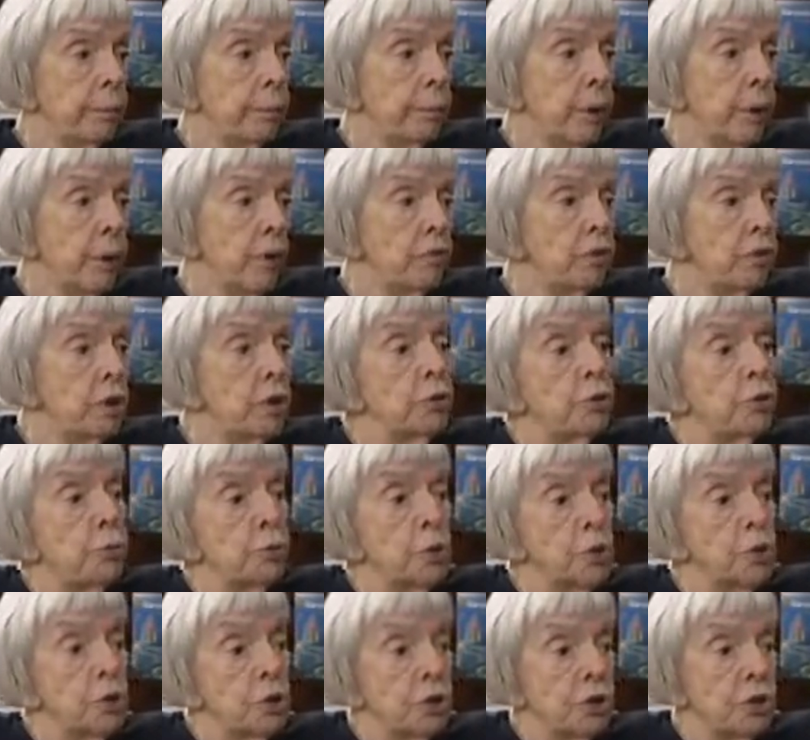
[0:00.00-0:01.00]
that a
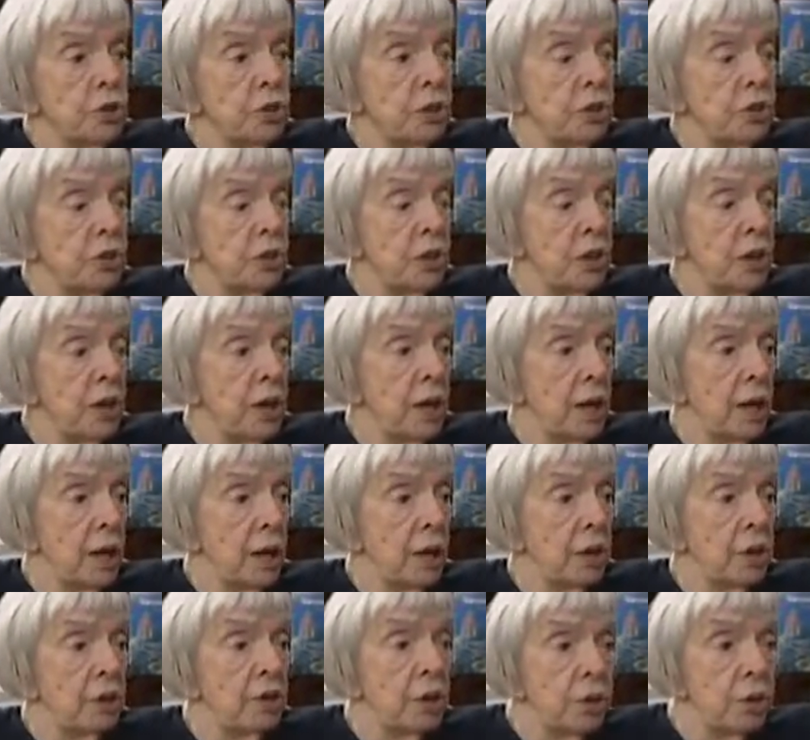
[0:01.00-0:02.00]
great future is in
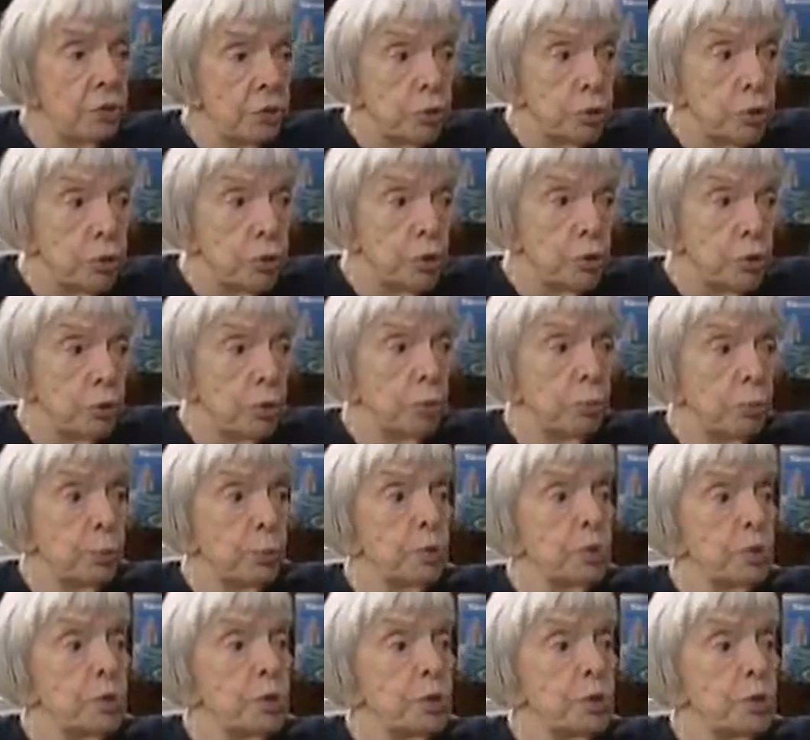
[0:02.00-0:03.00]
store for my
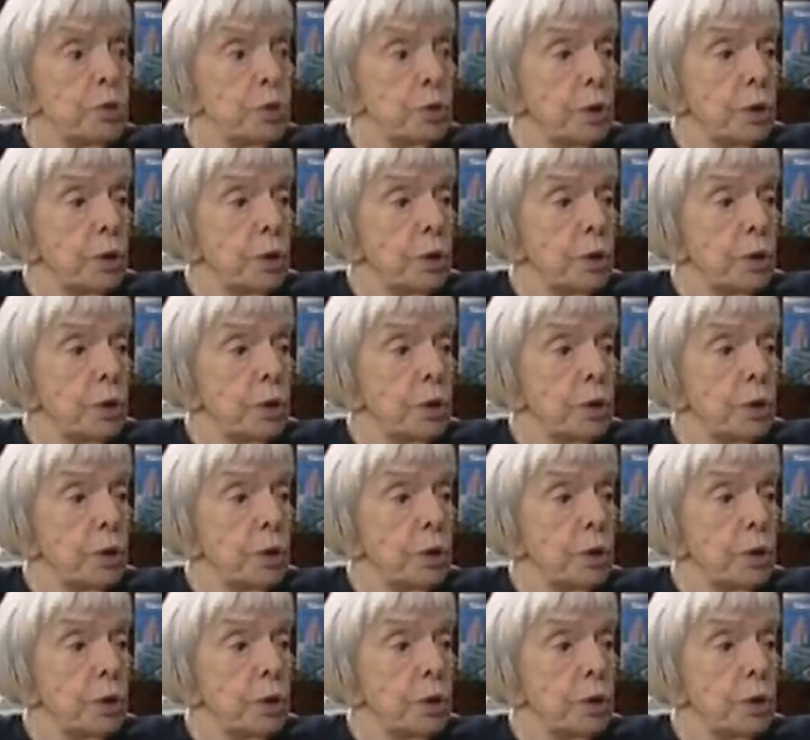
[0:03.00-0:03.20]
country.